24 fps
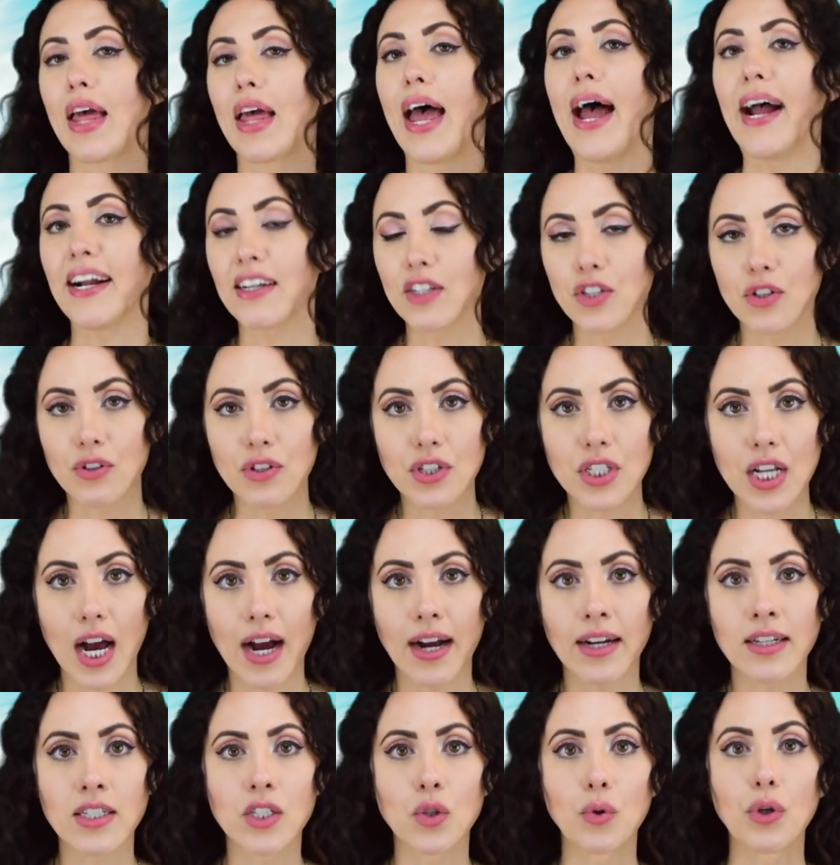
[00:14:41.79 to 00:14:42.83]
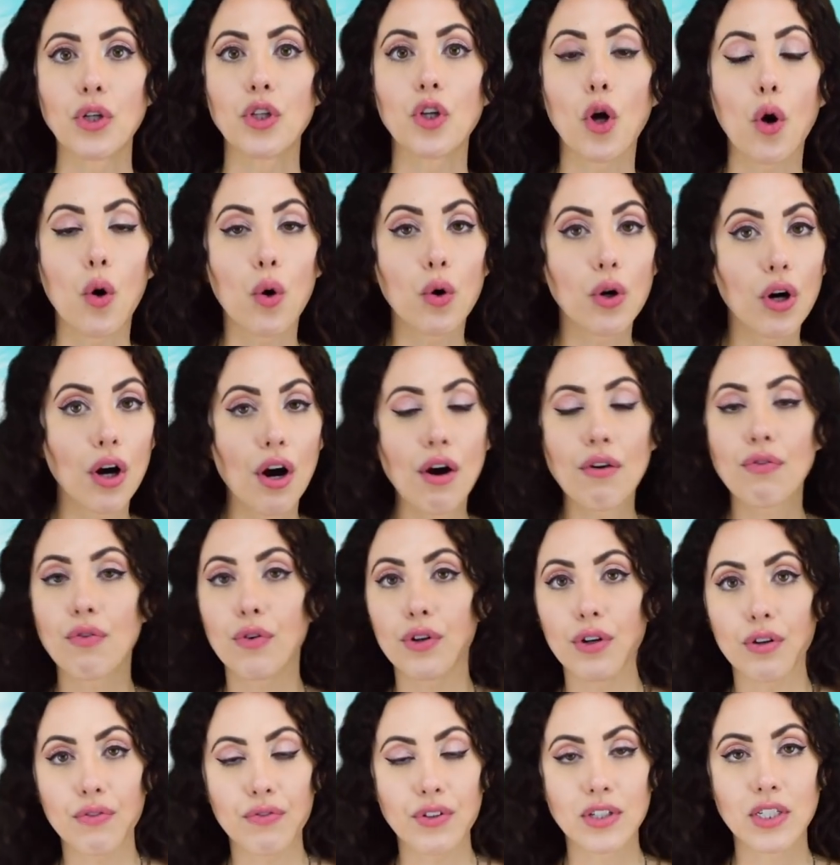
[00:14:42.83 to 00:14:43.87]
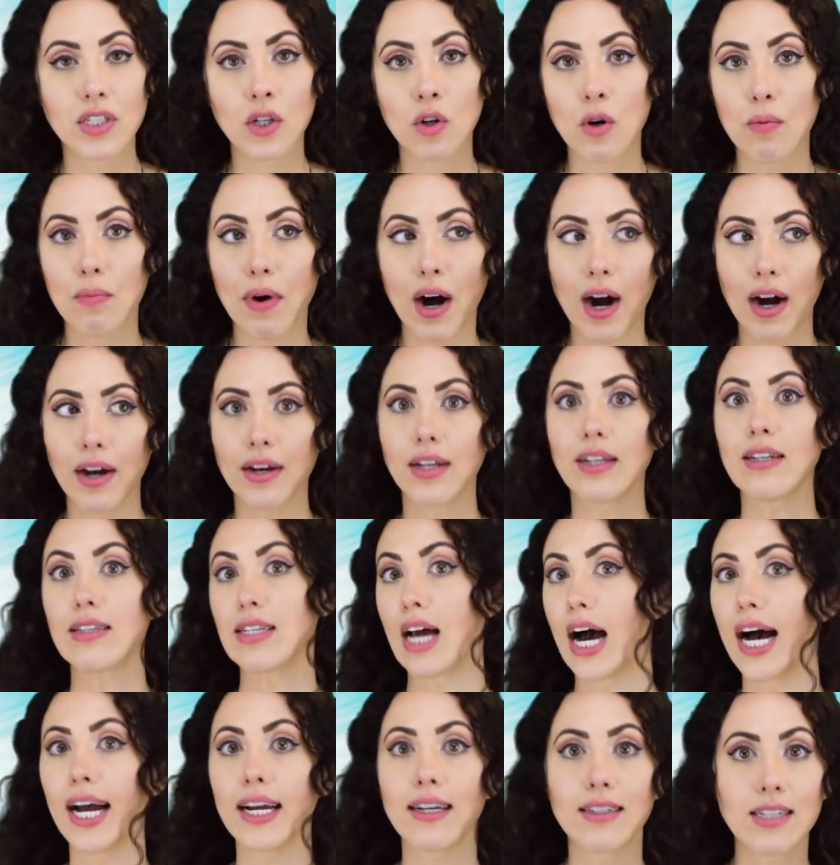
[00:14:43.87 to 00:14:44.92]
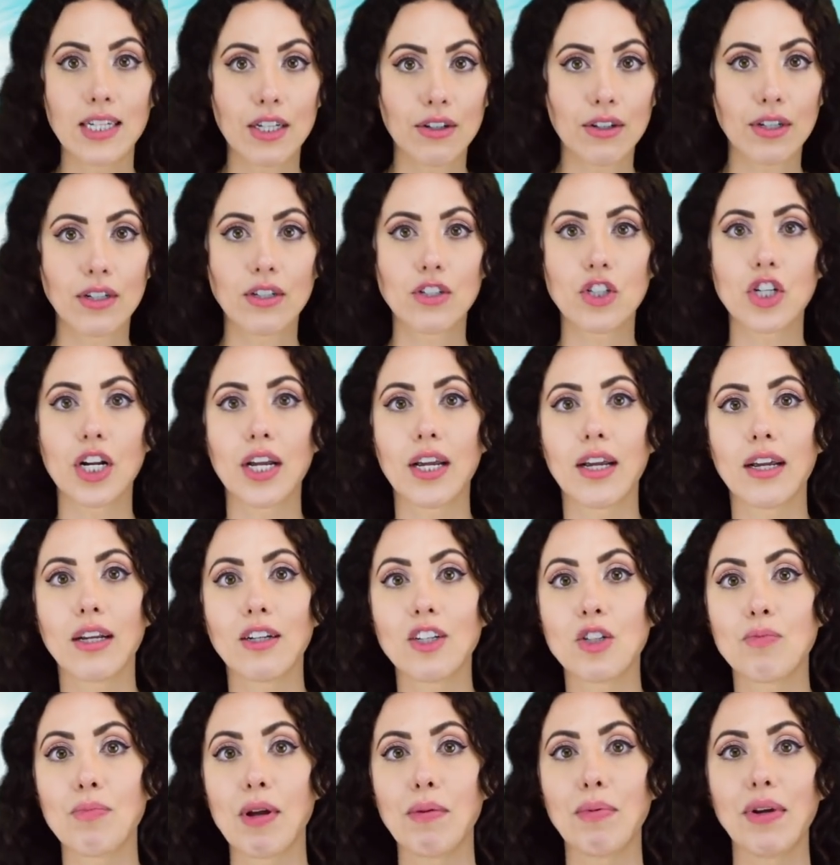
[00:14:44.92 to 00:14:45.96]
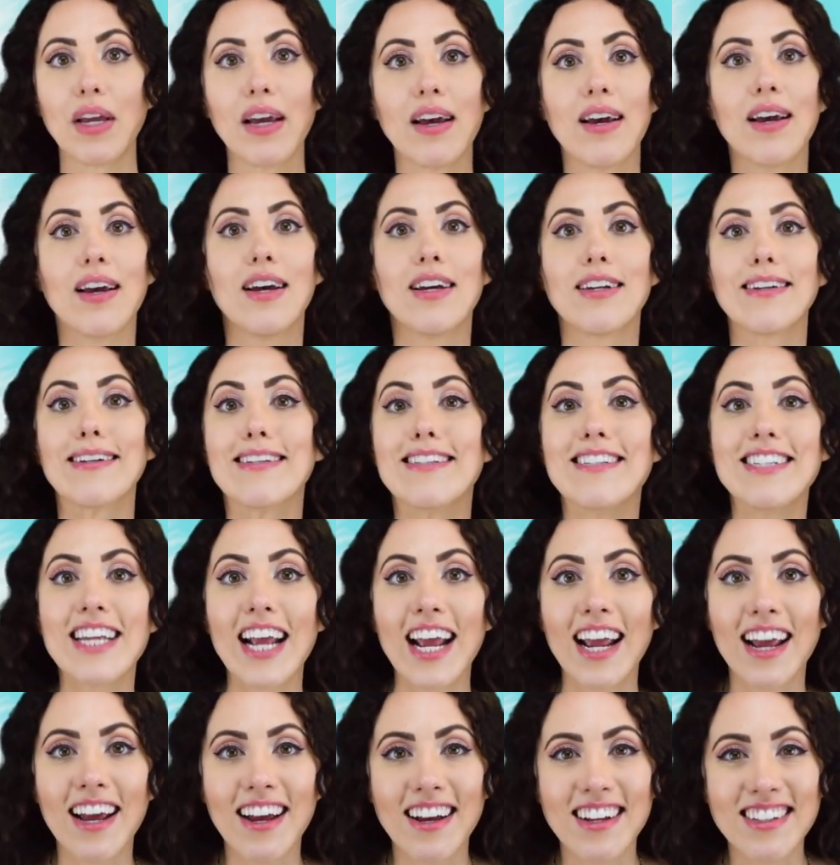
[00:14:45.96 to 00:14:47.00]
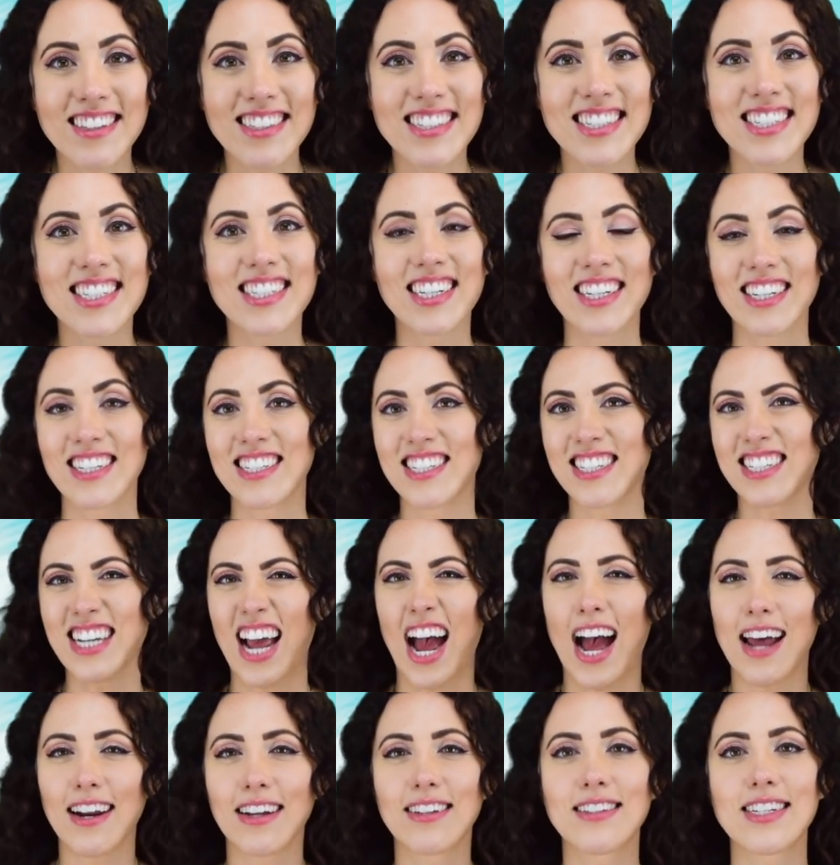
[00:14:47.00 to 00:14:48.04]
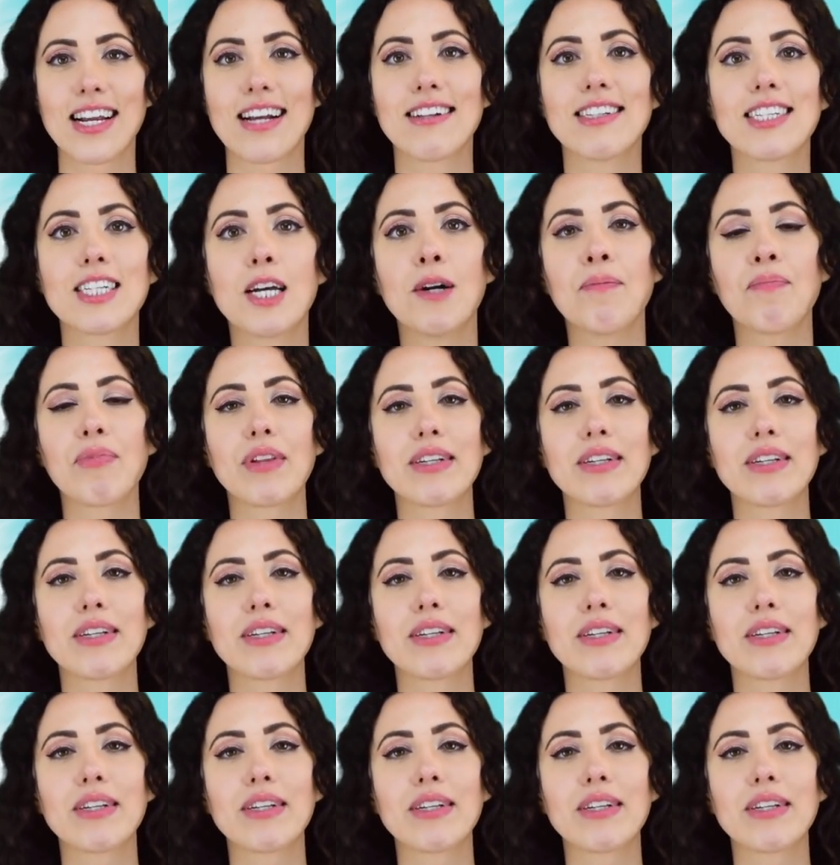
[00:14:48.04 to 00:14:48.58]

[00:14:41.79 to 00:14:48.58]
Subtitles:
exercise or yoga for your physical body, dietary change, maybe dance, ecstatic dance,